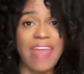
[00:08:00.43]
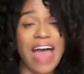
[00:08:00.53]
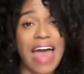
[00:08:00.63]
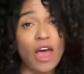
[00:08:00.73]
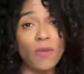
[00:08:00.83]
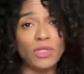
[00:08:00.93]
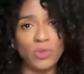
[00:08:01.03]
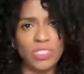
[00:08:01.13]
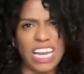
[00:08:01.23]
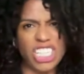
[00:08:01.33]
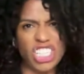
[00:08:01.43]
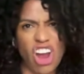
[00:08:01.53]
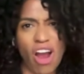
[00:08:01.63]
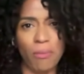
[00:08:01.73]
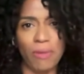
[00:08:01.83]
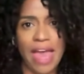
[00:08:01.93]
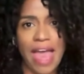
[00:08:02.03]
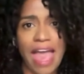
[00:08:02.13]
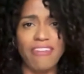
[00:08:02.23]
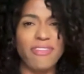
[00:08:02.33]
and that helps you stay sharp
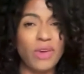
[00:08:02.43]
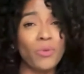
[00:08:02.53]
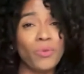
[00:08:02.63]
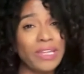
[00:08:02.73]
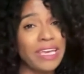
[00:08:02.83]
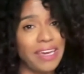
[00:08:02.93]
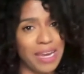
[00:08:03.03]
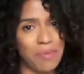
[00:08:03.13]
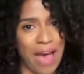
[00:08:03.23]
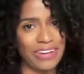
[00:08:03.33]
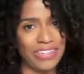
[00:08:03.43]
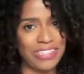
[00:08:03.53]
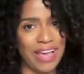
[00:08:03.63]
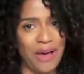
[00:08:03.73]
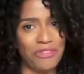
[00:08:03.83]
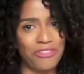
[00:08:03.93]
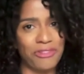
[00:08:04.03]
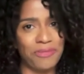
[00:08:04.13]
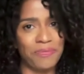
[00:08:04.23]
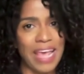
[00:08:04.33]
and feel really good about yourself.
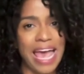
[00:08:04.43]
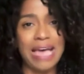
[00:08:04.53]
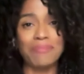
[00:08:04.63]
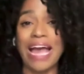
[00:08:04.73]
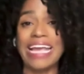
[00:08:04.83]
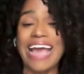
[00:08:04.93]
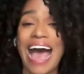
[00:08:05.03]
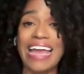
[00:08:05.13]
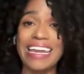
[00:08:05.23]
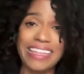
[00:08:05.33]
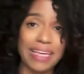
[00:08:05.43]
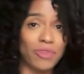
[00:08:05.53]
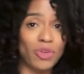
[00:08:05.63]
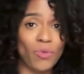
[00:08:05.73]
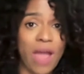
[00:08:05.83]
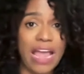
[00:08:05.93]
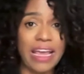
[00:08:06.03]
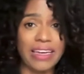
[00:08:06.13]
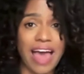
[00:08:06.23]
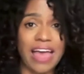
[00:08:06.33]
By guiding them to
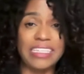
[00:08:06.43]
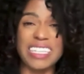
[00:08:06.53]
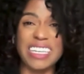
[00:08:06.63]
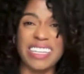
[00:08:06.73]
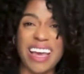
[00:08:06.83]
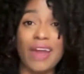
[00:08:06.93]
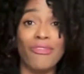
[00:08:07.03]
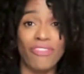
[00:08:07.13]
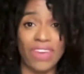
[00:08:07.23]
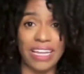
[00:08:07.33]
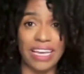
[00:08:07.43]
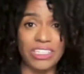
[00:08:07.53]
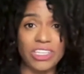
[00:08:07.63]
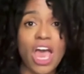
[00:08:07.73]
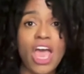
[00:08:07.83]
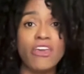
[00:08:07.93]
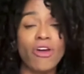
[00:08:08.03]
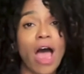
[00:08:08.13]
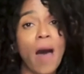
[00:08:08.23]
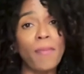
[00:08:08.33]
recognize these good feelings,
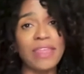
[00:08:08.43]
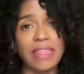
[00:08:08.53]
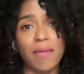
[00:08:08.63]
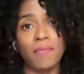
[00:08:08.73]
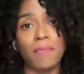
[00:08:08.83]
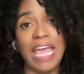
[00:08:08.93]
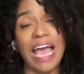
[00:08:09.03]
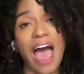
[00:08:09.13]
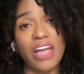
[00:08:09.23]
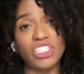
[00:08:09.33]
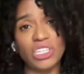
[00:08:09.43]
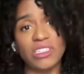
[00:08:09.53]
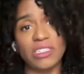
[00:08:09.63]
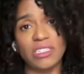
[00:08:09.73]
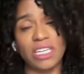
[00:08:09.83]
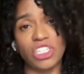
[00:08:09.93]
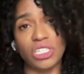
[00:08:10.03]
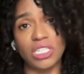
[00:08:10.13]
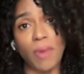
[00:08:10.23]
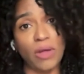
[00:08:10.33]
you're helping them make conscious
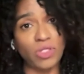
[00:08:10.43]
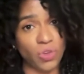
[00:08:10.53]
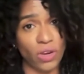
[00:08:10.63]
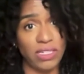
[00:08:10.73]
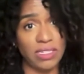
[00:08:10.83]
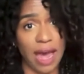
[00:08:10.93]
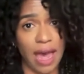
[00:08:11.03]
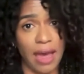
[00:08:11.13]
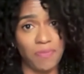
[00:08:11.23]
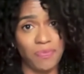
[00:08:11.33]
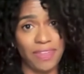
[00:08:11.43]
decisions about screen time.